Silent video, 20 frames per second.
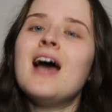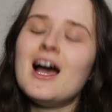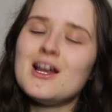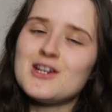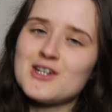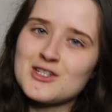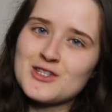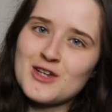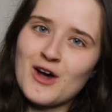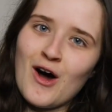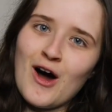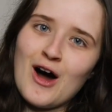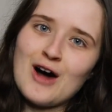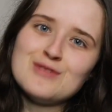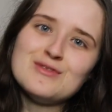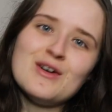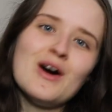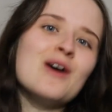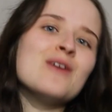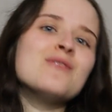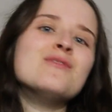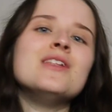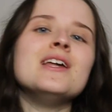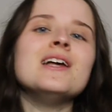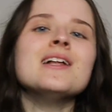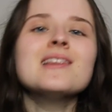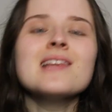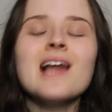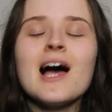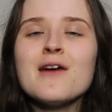I just got off of
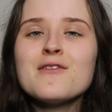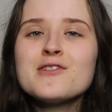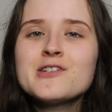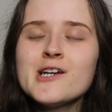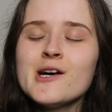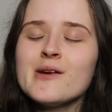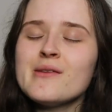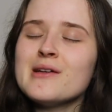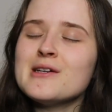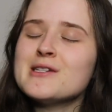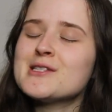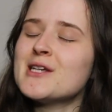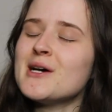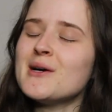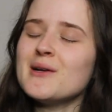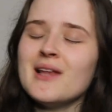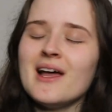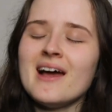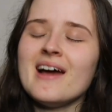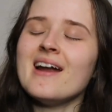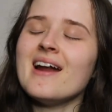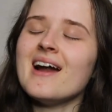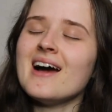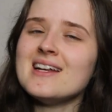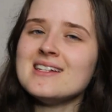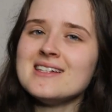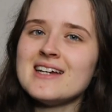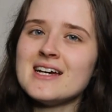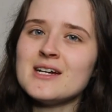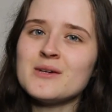the live show that Soleil and
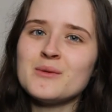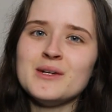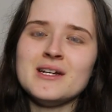I did.